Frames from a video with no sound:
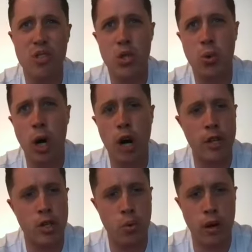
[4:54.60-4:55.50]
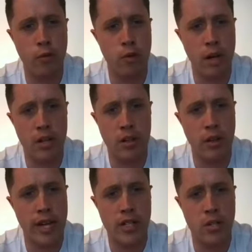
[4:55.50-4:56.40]
12 to 24 months,
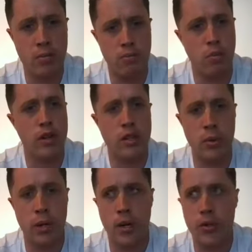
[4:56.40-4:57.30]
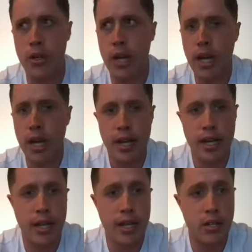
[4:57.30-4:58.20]
the last one to two years,
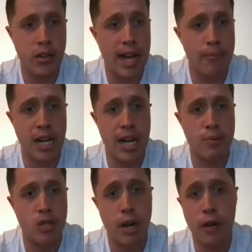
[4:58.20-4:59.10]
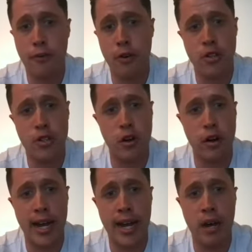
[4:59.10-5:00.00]
is laptops. So when I first
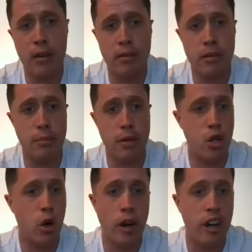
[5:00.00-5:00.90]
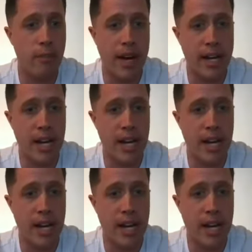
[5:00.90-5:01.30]
started out, the majority of my